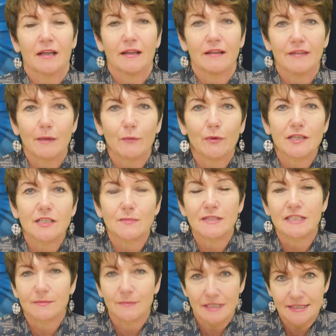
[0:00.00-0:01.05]
That brings me
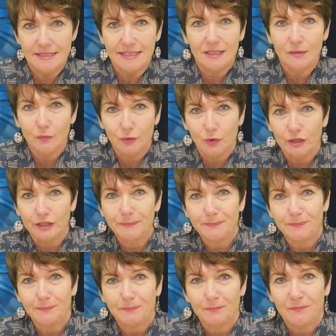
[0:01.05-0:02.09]
to my second point.
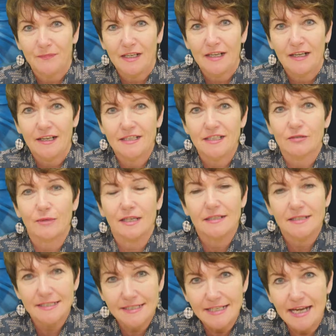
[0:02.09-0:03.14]
It's
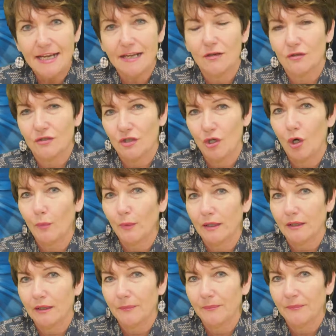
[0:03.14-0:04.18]
around staying on
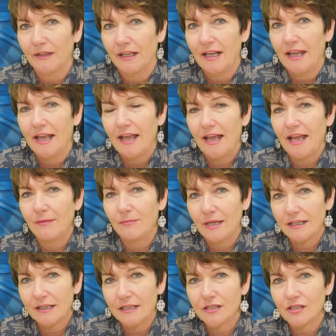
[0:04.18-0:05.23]
topic and making